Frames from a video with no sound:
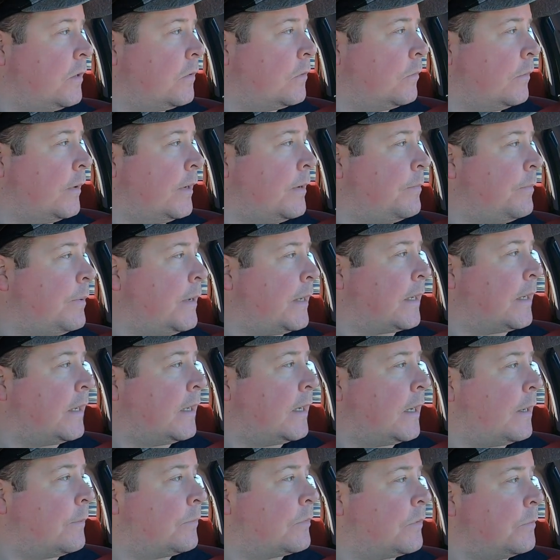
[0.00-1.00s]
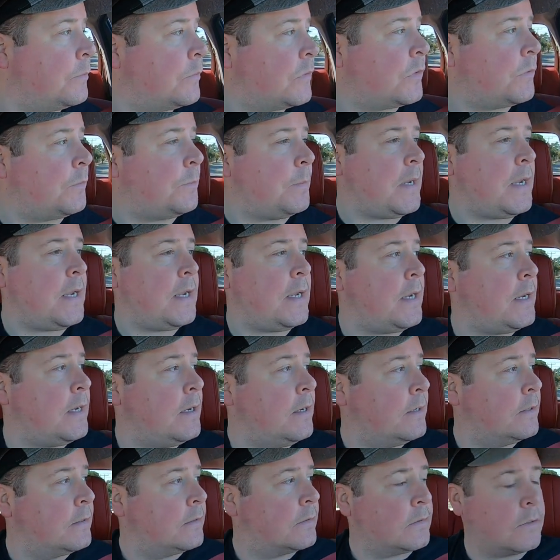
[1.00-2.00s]
when picking up some speed.
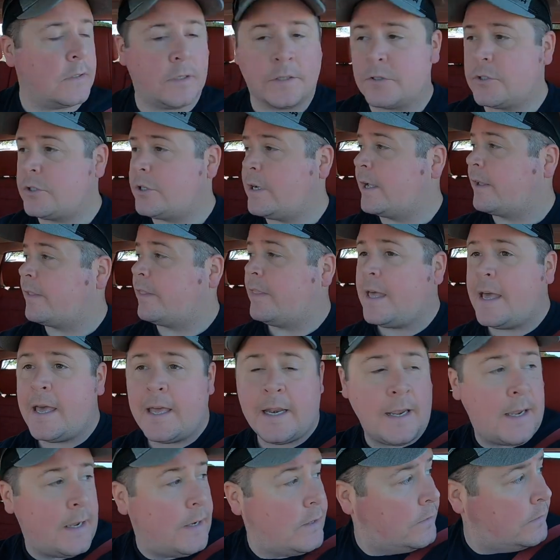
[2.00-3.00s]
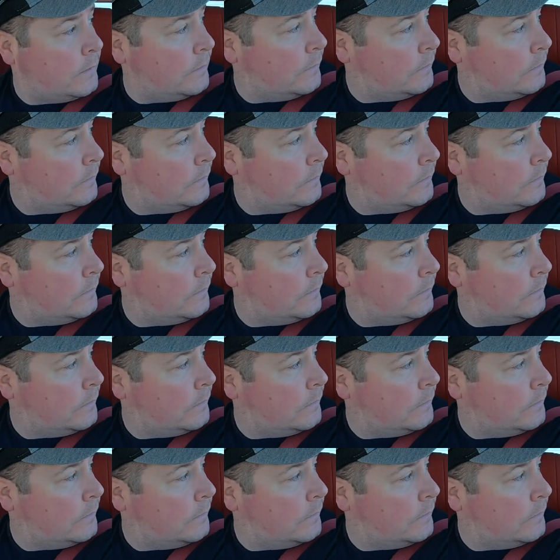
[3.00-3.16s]
So let's check that out.